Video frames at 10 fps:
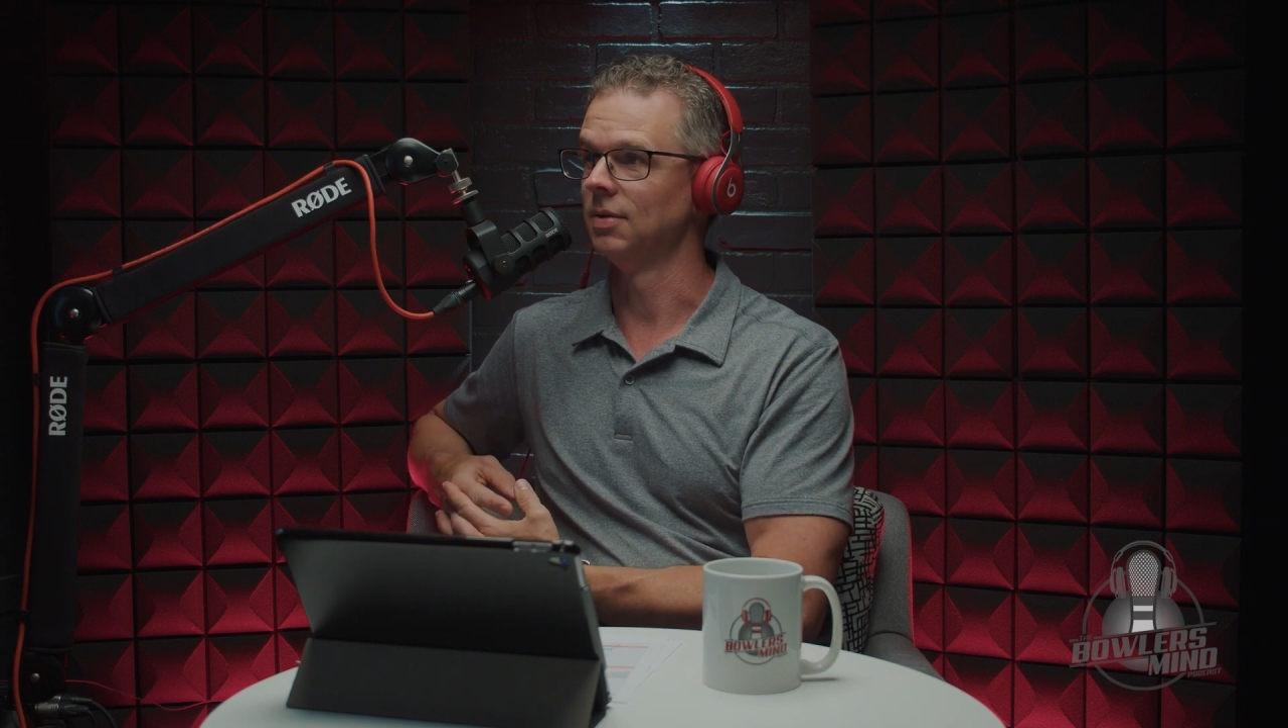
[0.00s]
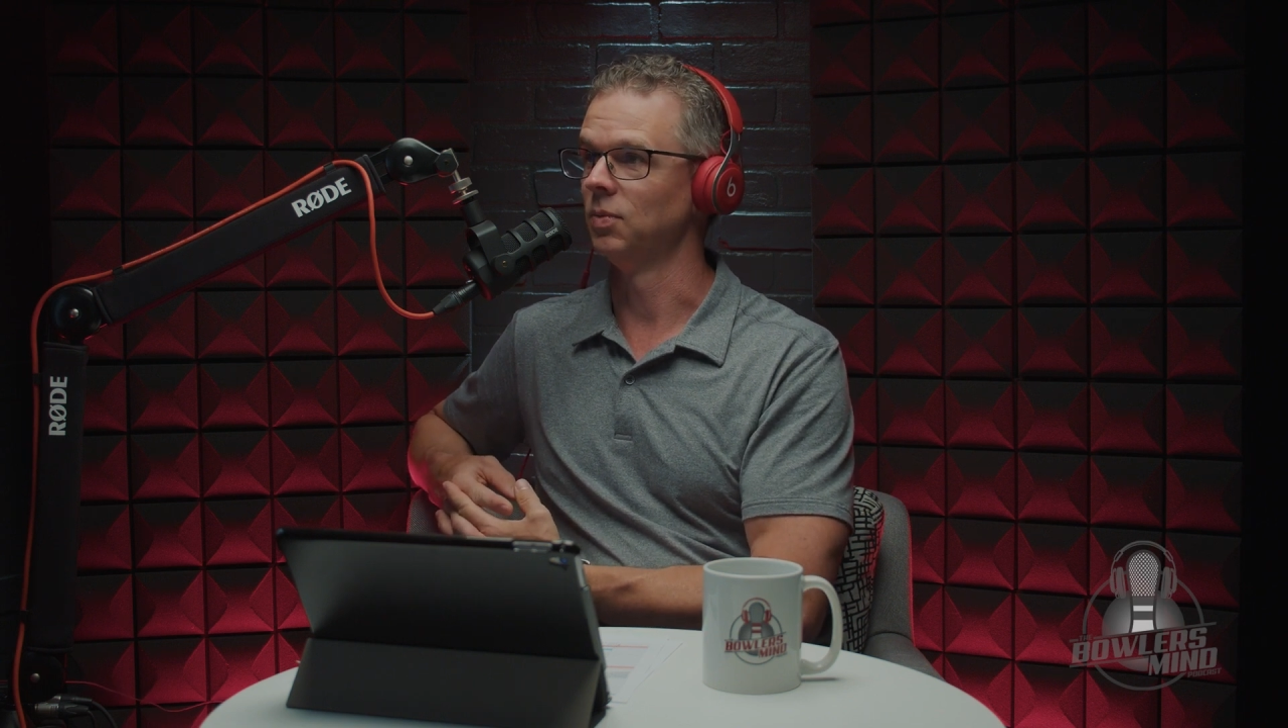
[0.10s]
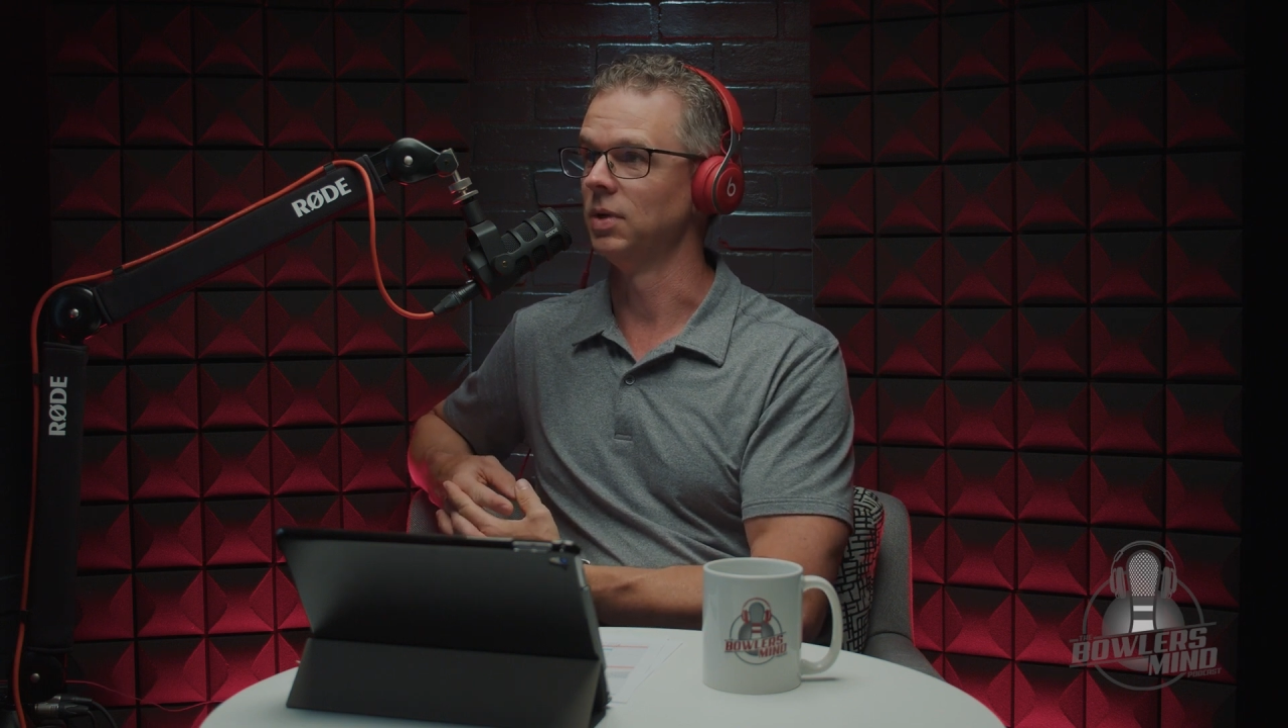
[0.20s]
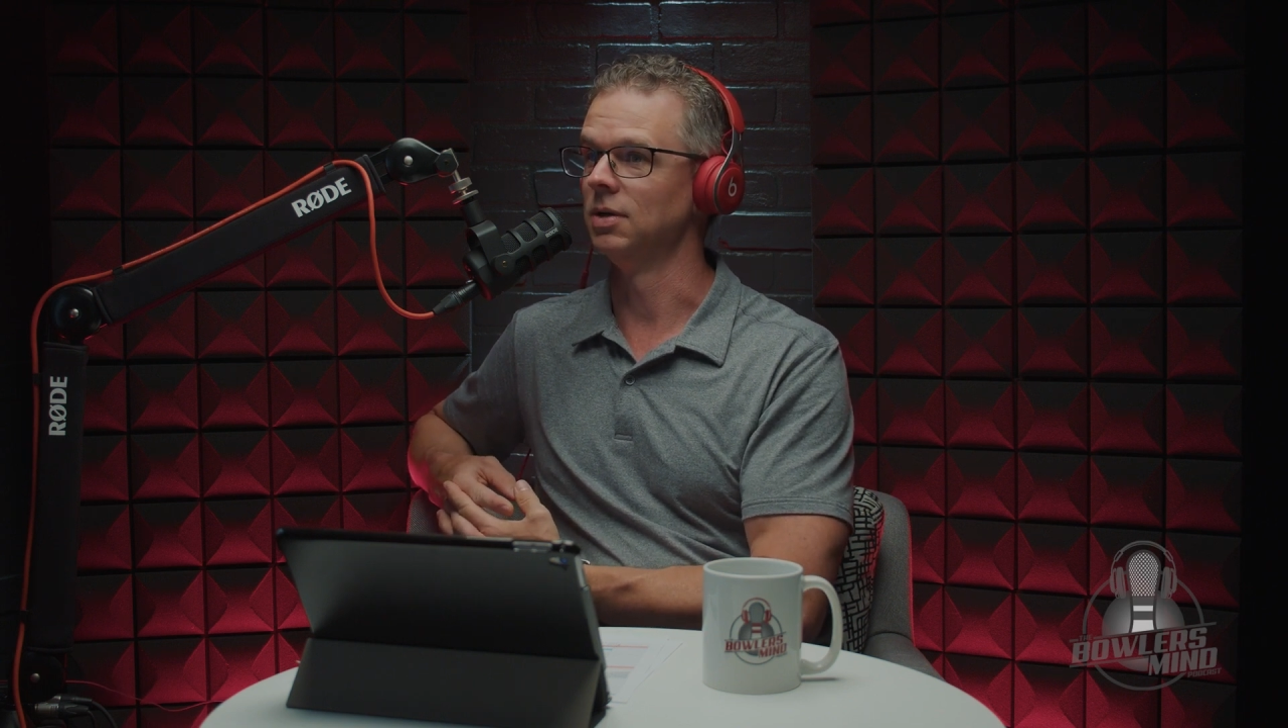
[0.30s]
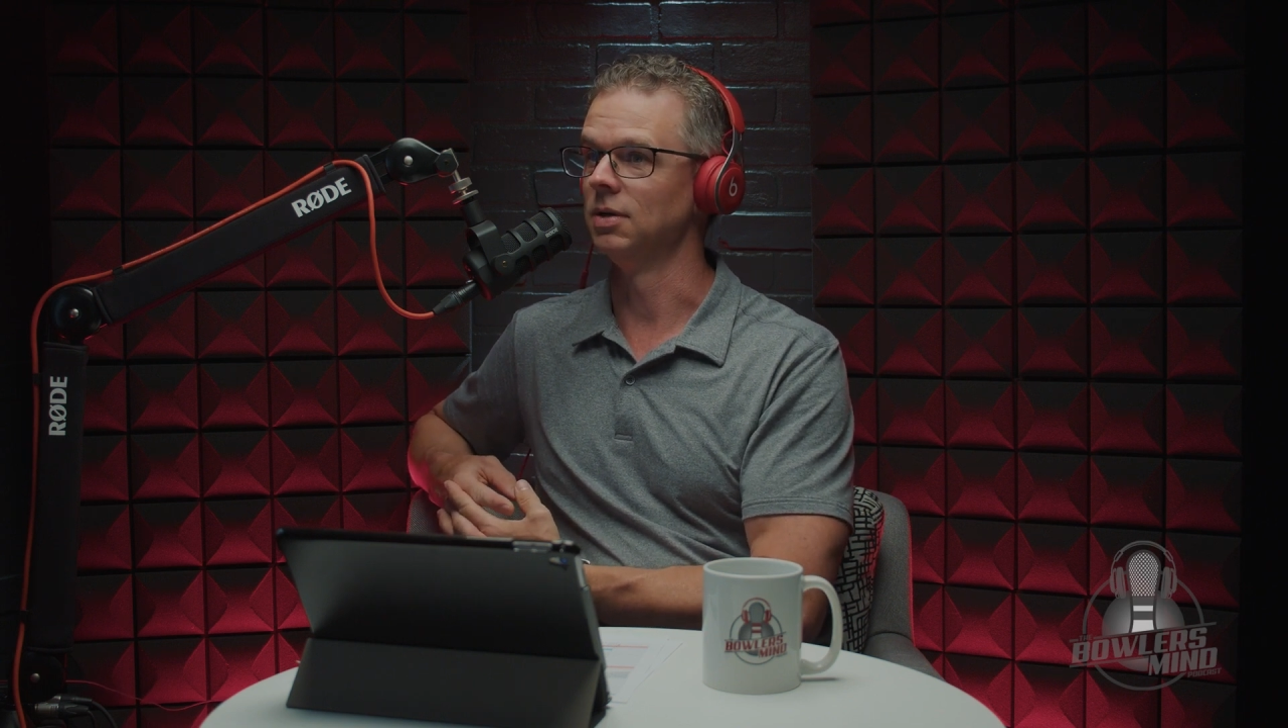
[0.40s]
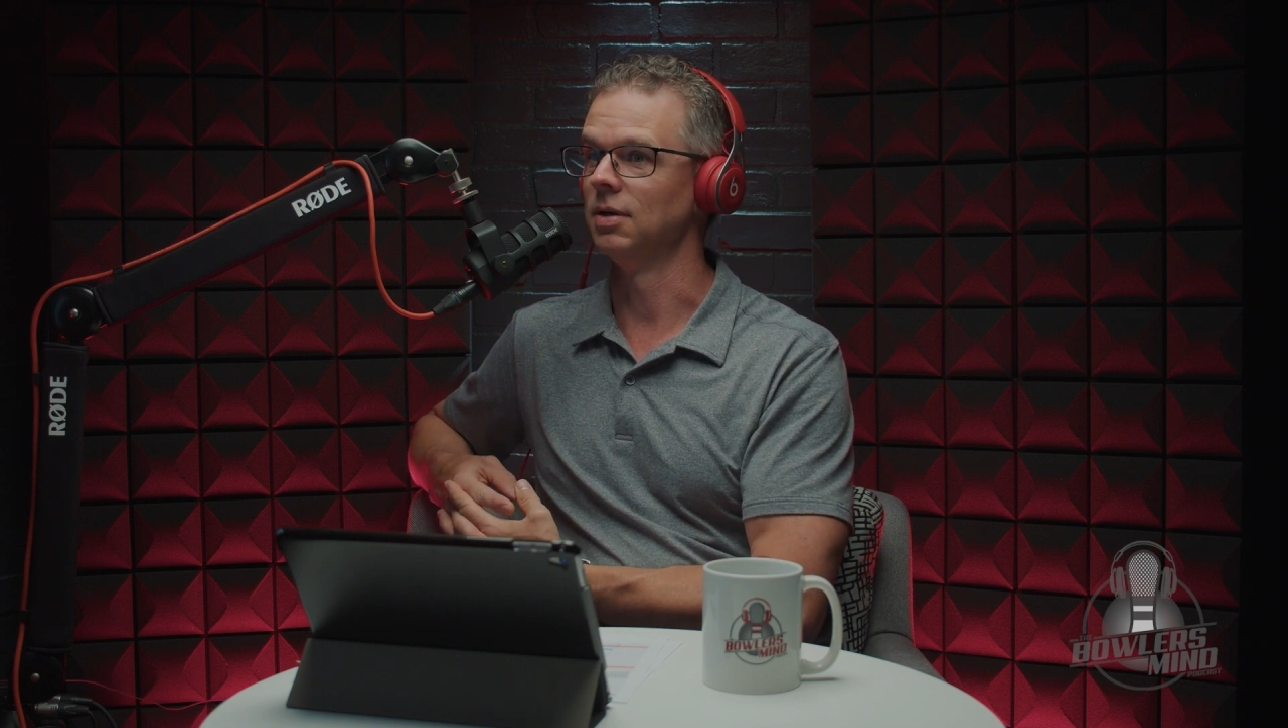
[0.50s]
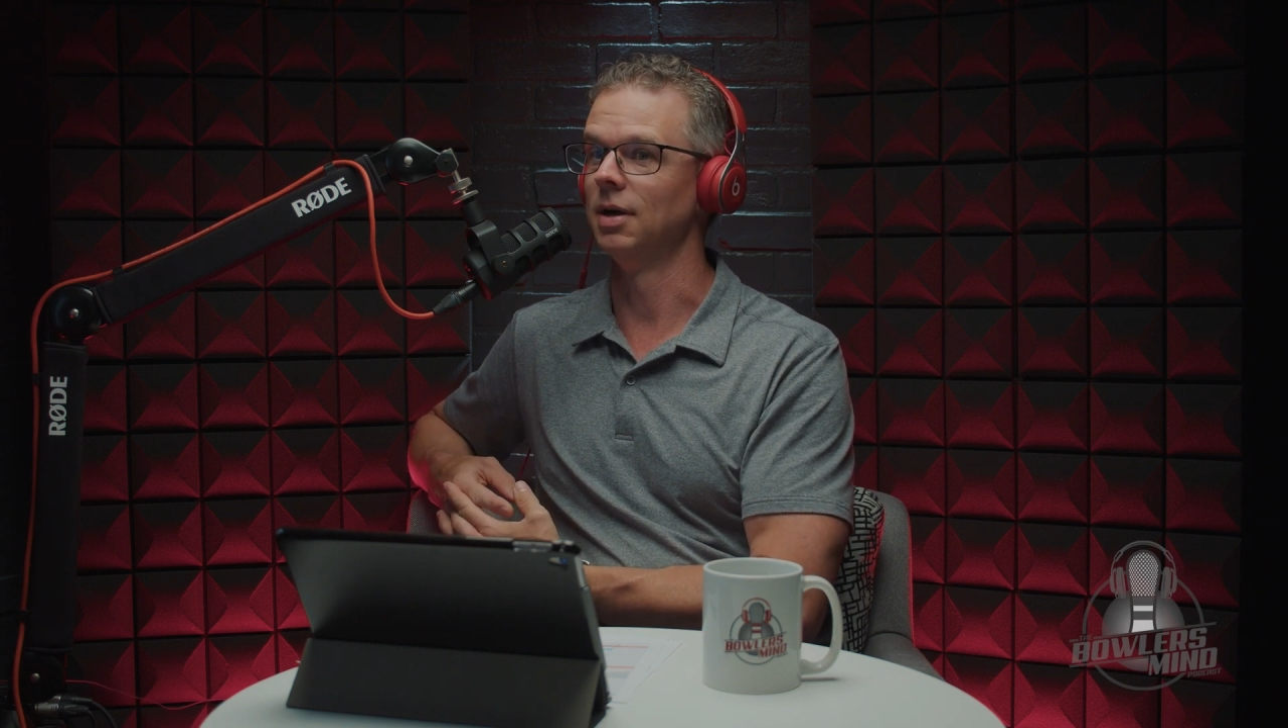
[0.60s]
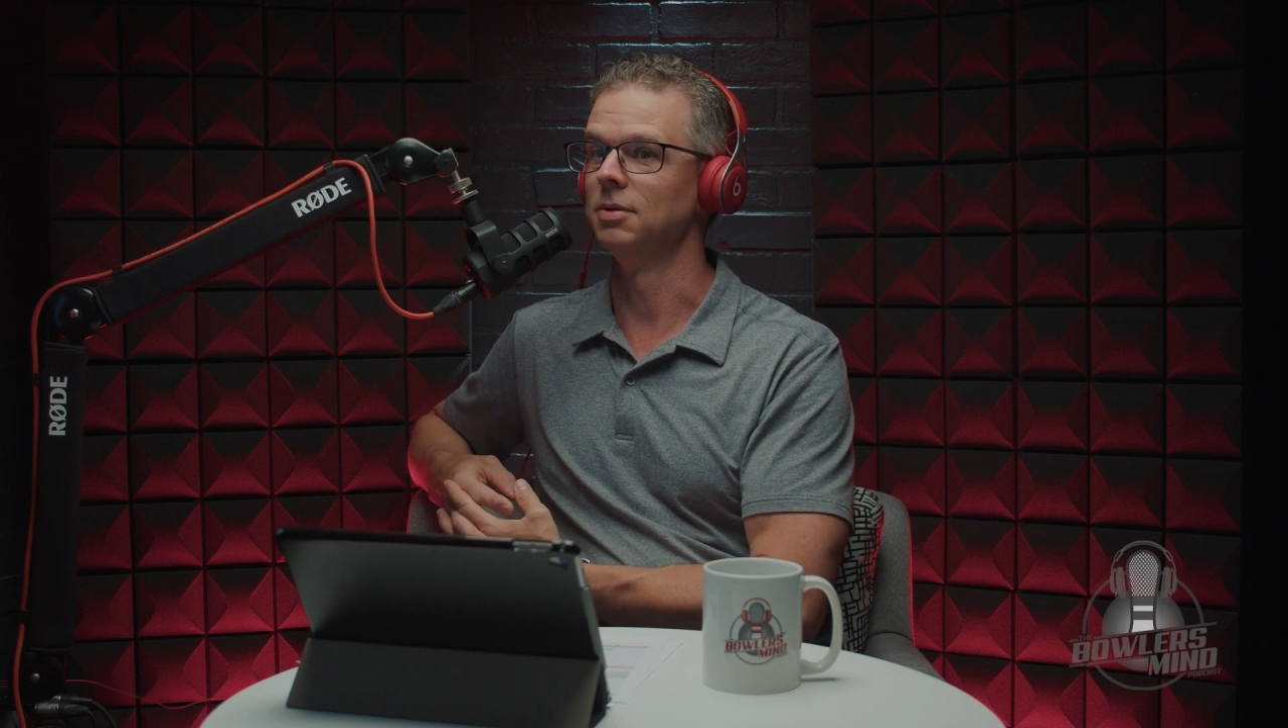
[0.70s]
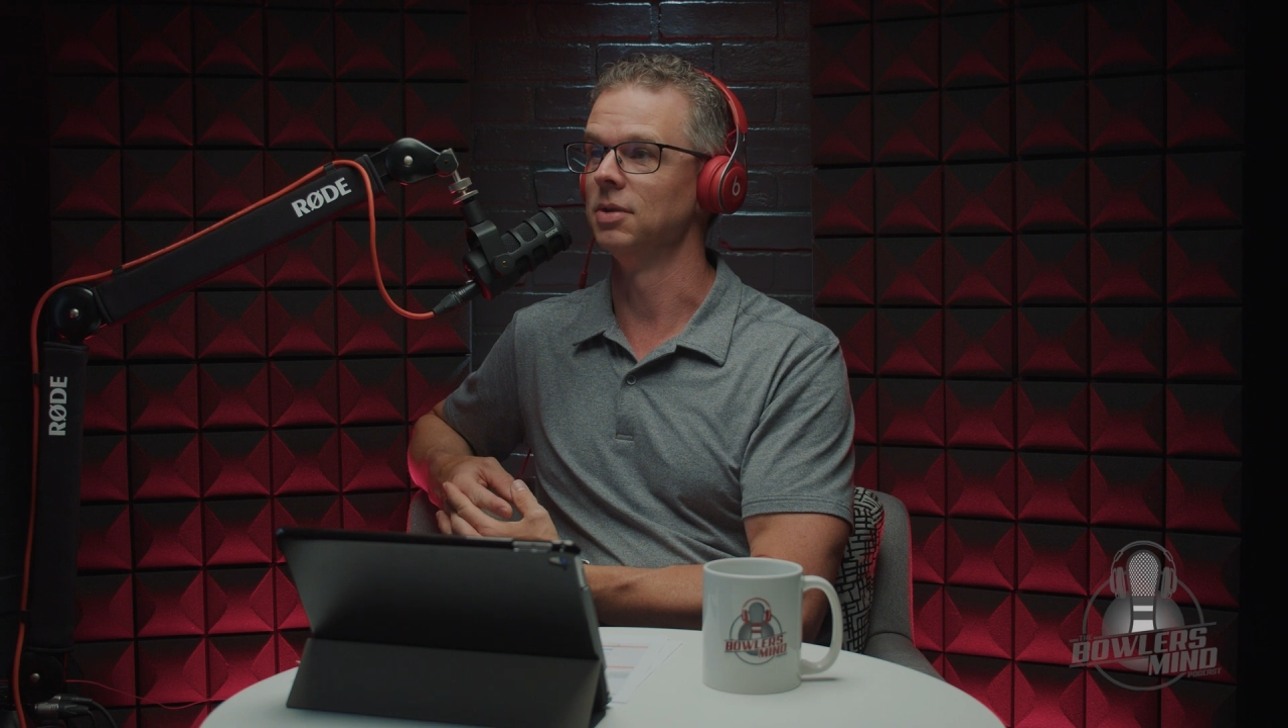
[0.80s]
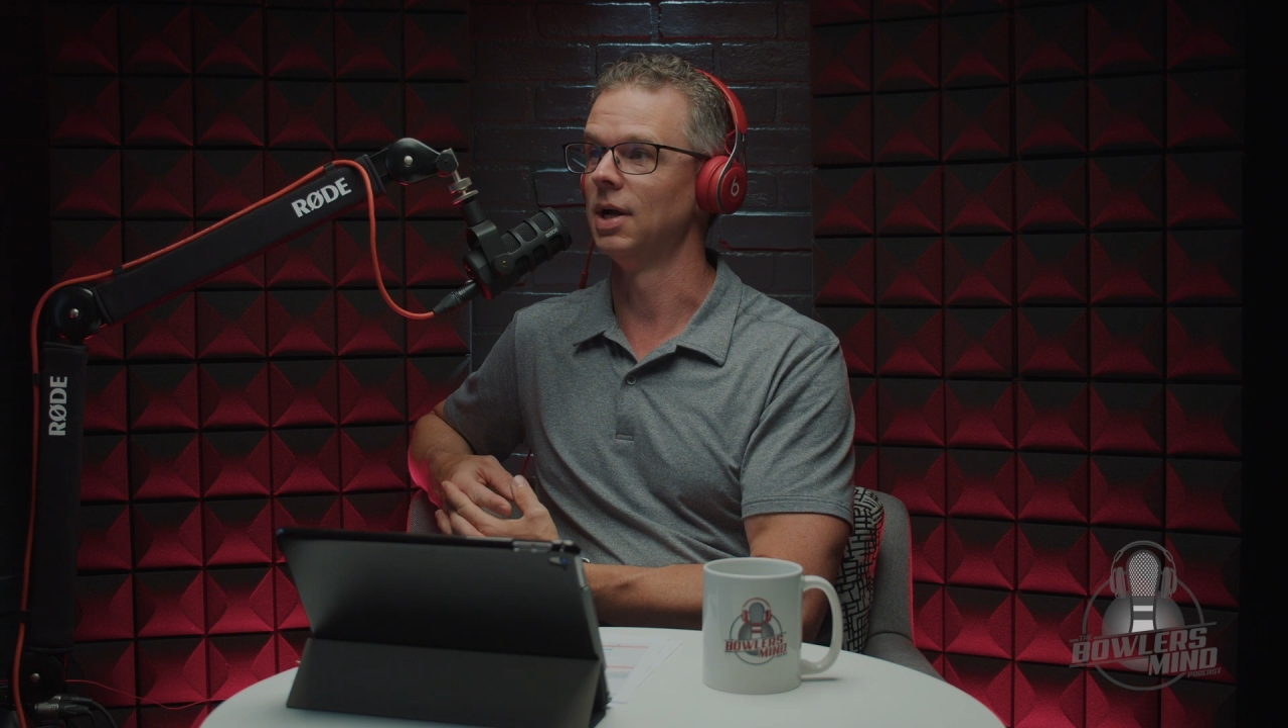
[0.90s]
when you're
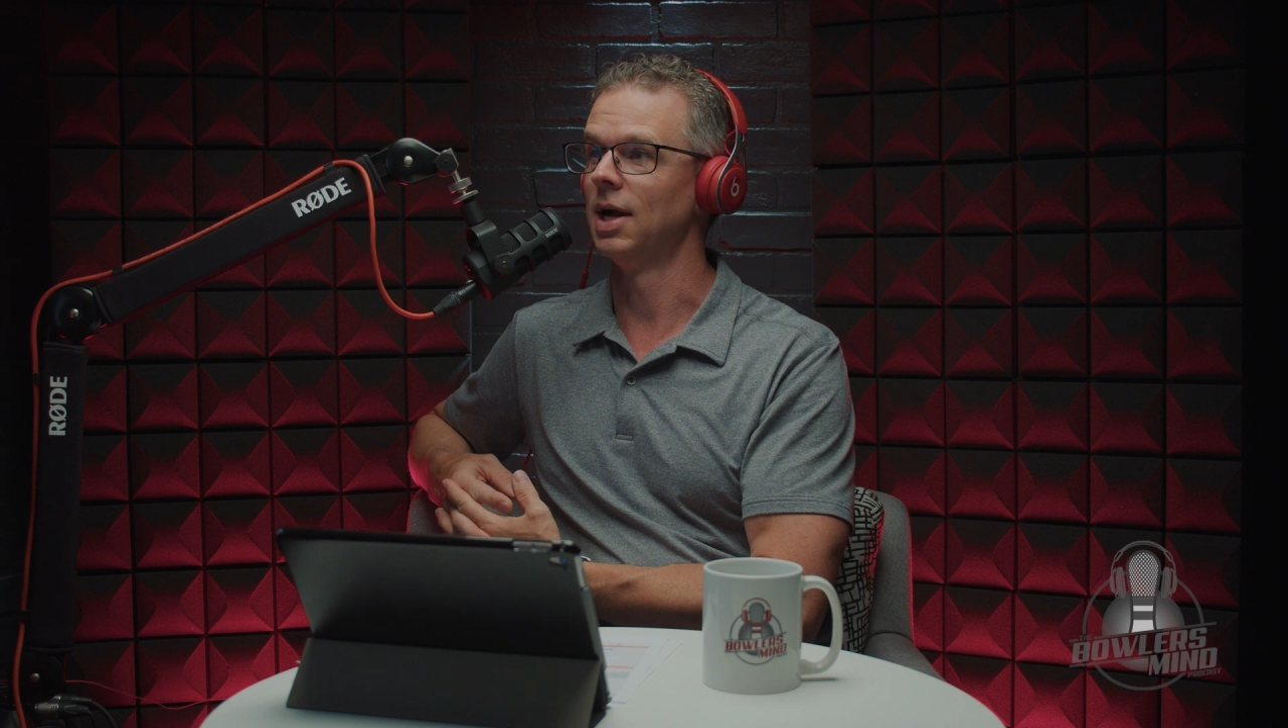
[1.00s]
under the